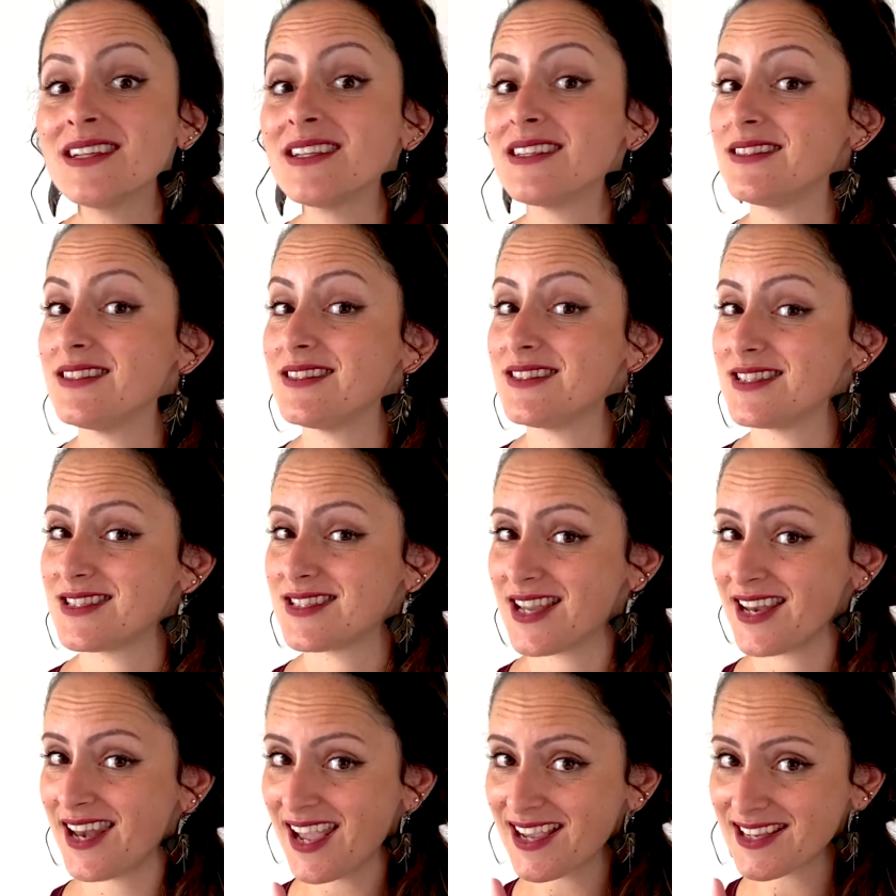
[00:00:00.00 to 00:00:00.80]
this is
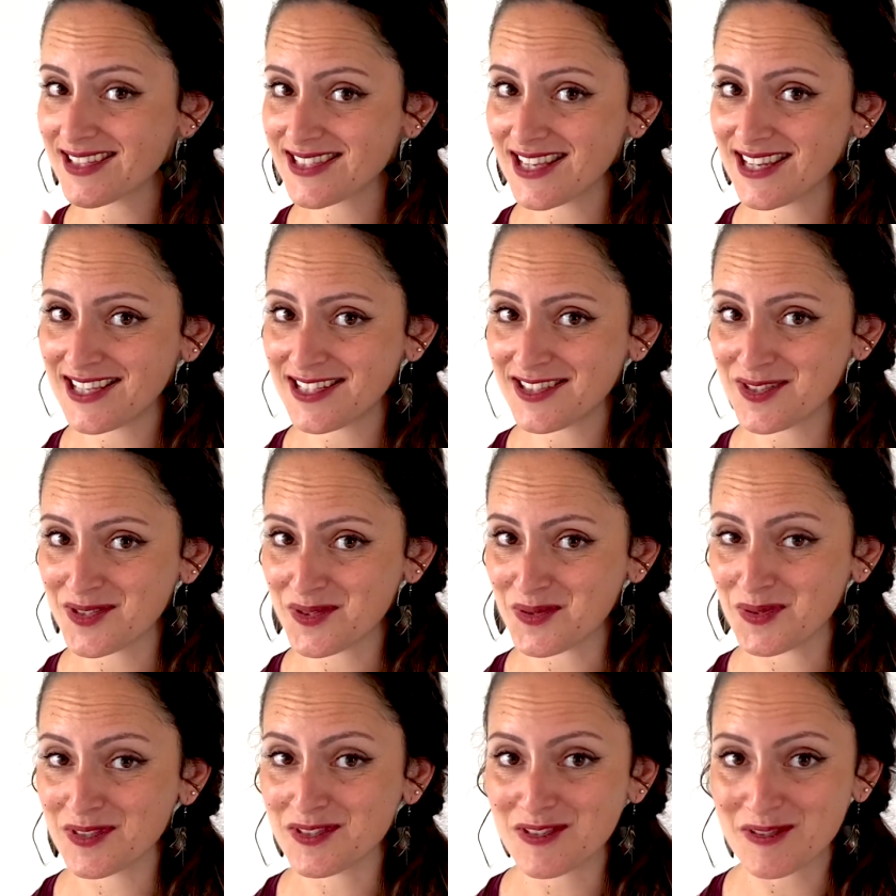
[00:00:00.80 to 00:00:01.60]
an excellent
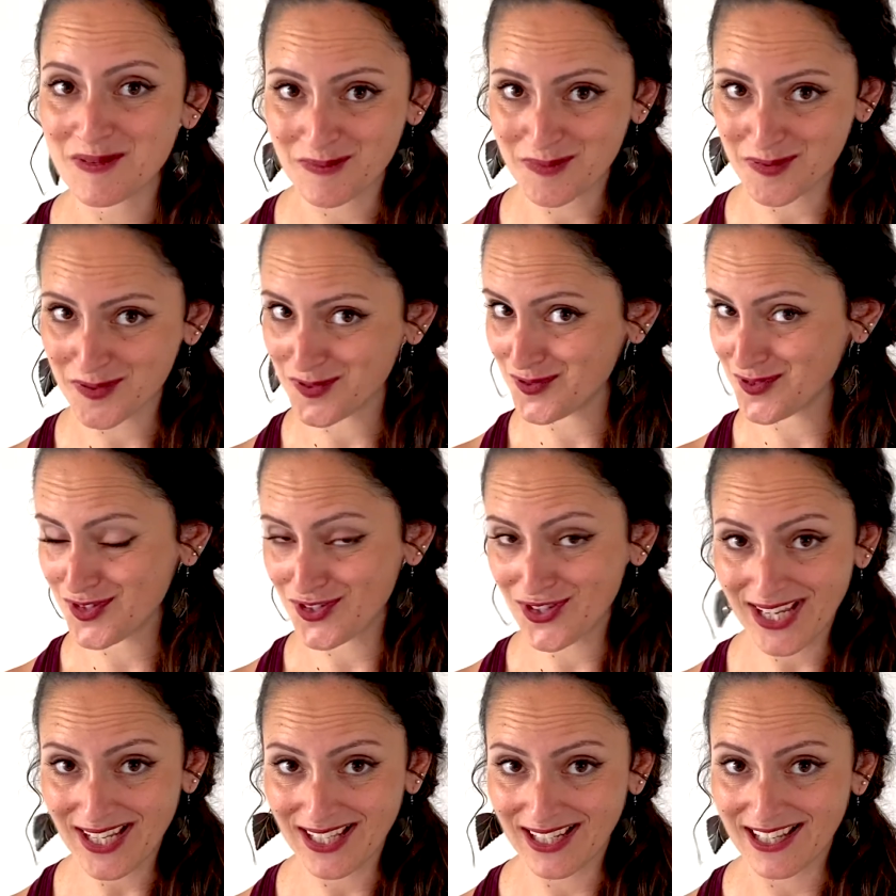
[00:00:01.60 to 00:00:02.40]
tool to improve your
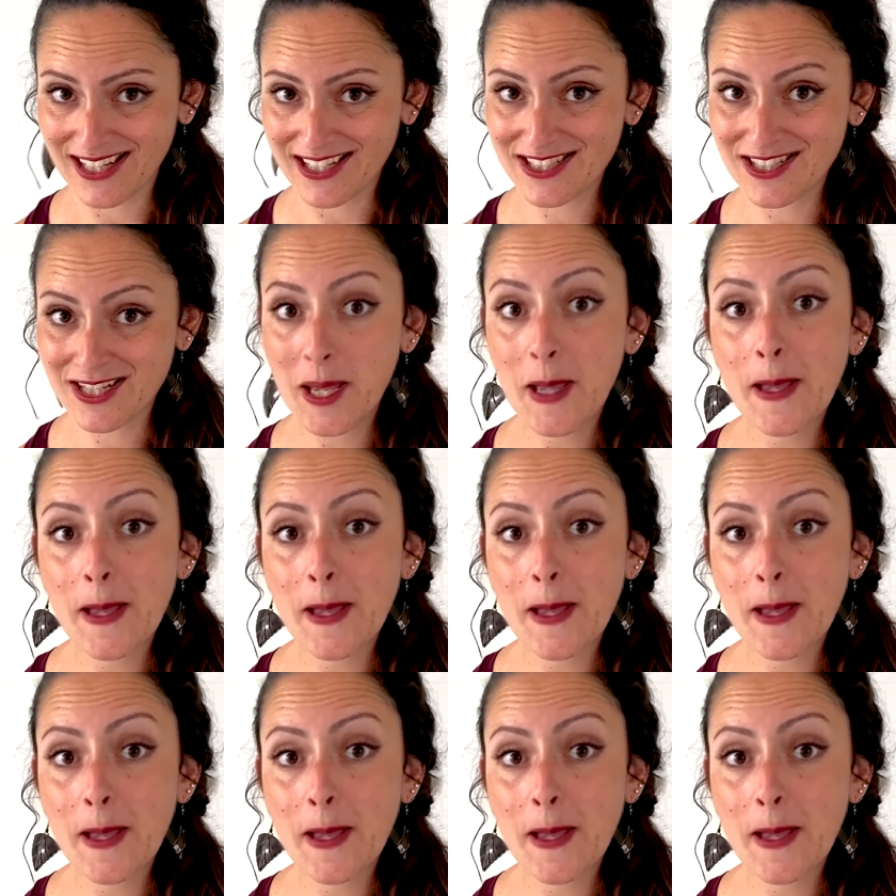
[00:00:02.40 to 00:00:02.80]
English